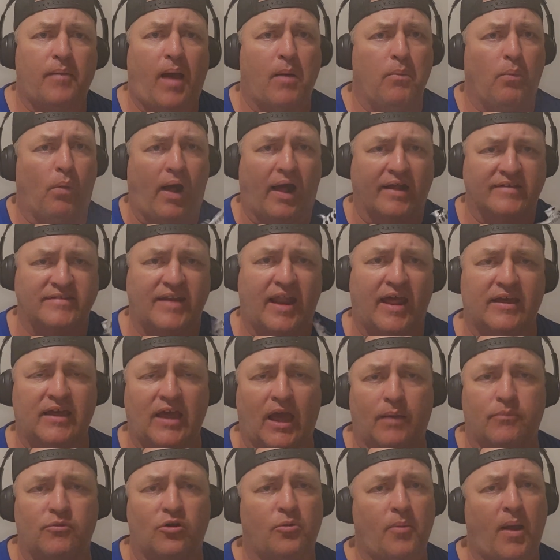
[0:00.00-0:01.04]
I'm watching that
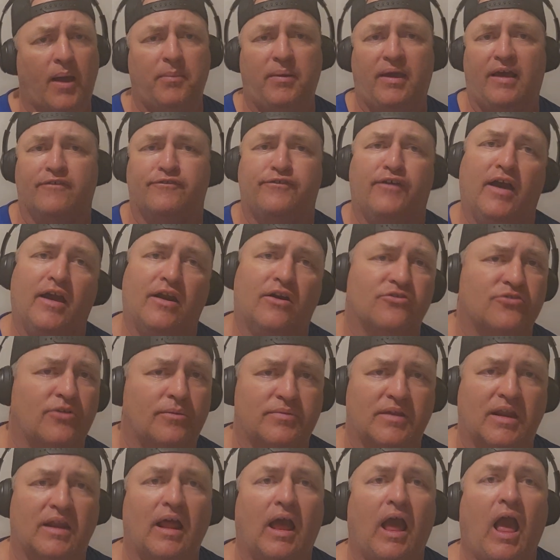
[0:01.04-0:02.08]
game. There might be a fight or
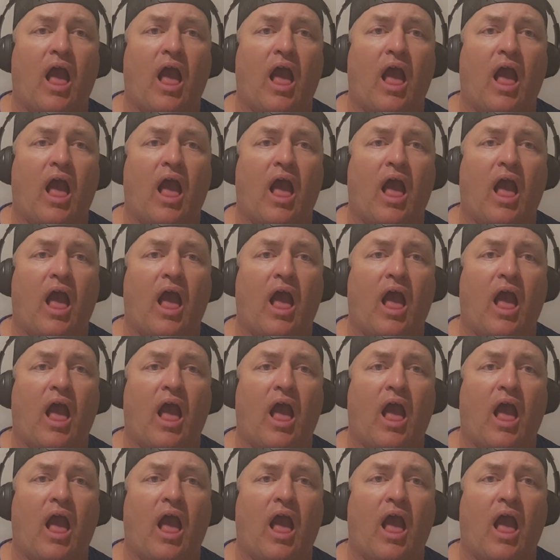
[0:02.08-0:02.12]
something.